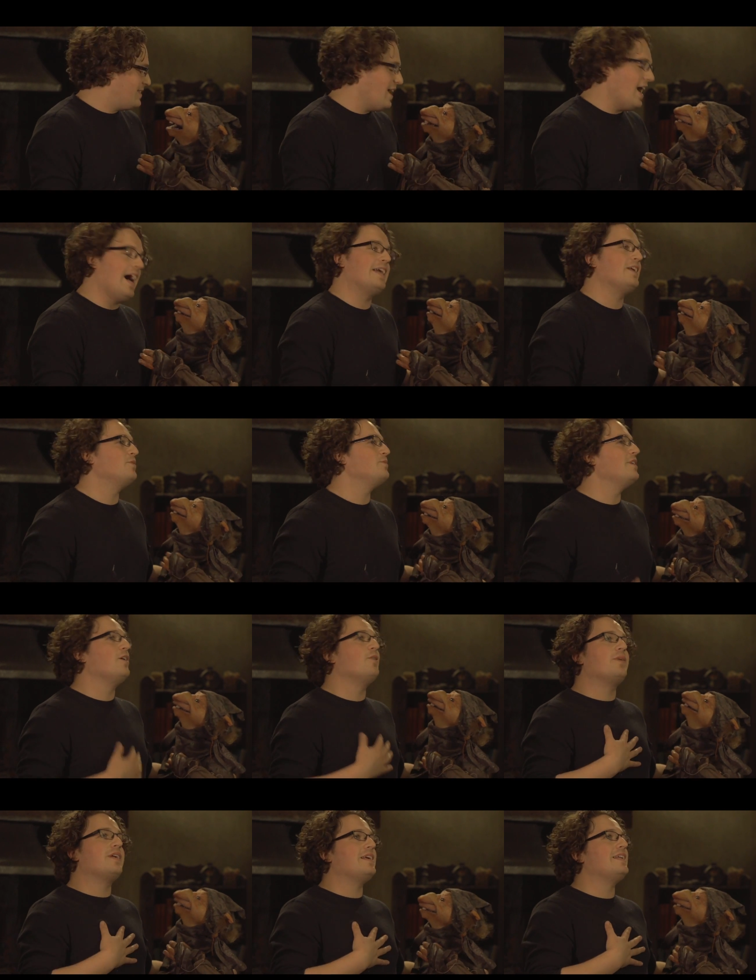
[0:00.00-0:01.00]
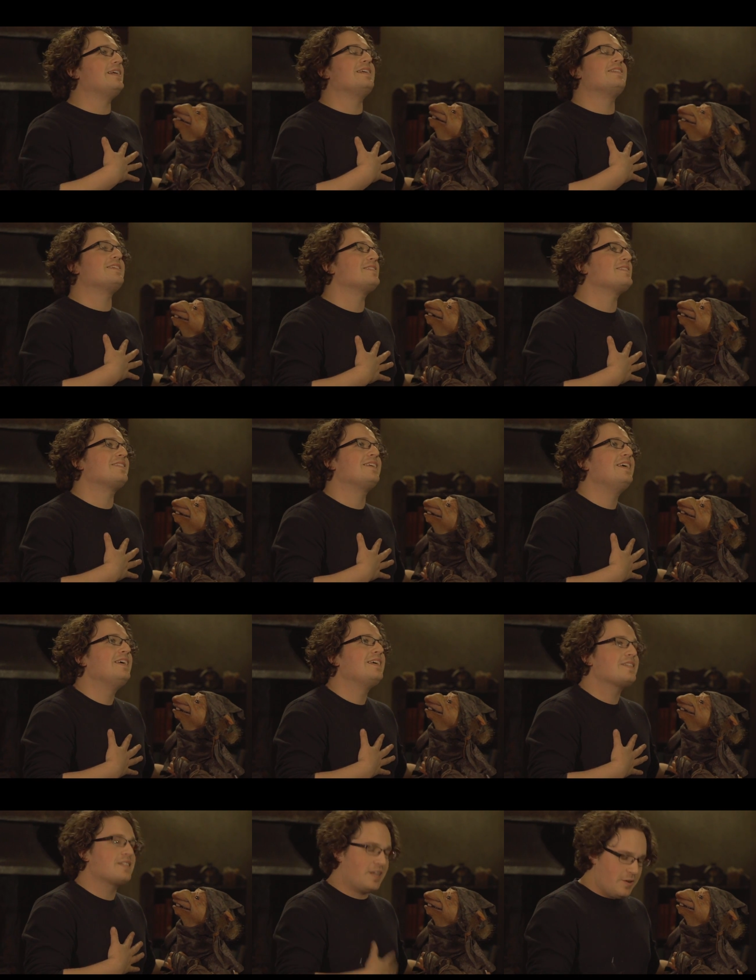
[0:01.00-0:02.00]
I don't know what it is. It's
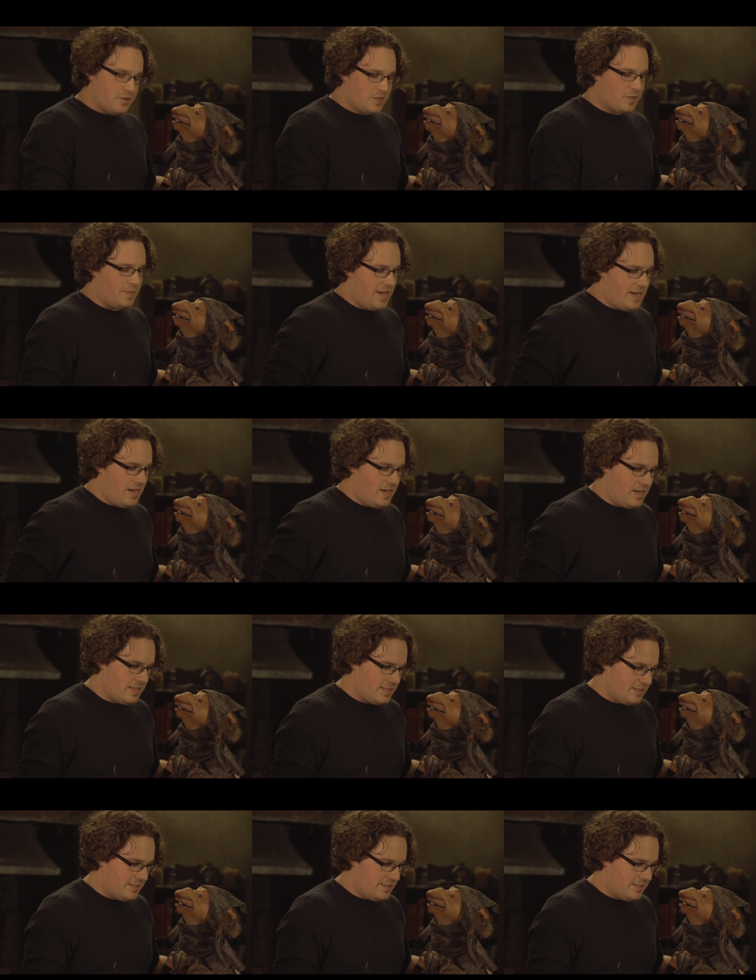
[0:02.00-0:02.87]
it's close to my heart.